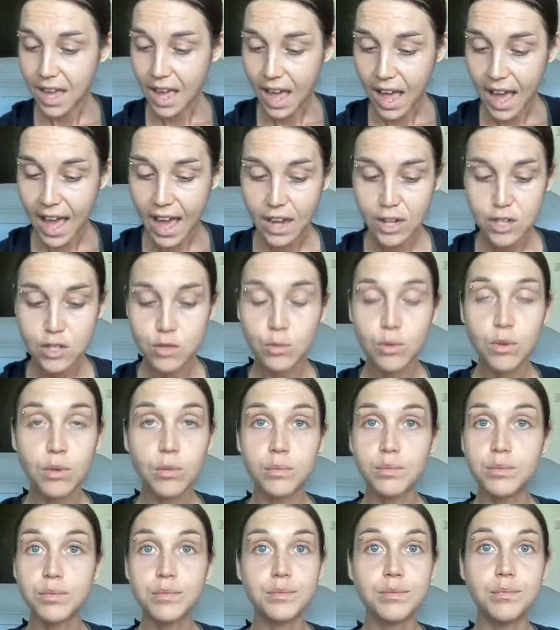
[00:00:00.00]

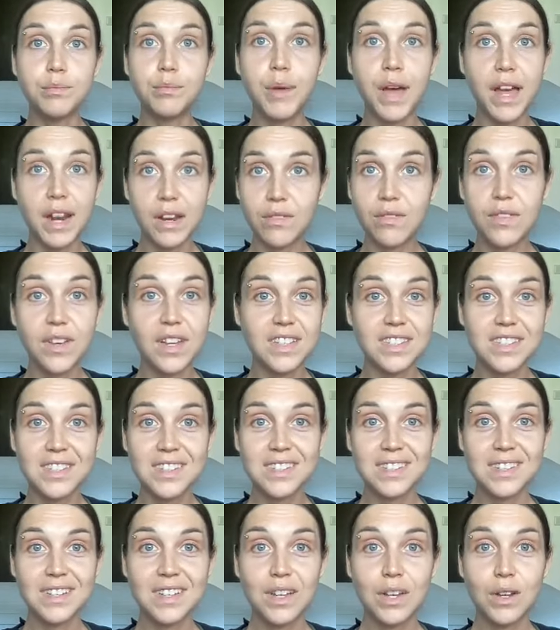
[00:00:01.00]
actual benefits.